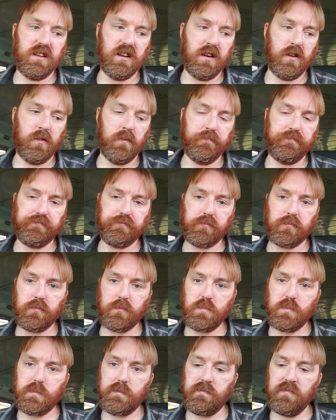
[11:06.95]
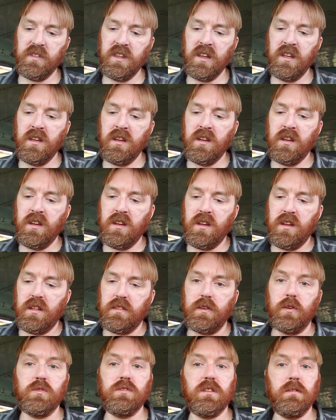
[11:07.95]
go.
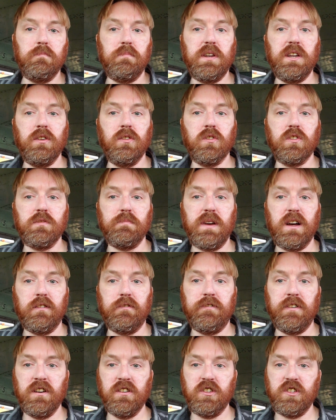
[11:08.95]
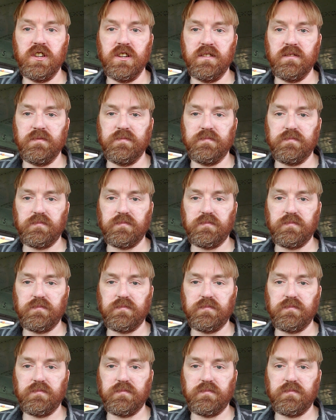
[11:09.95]
Those computers malfunction.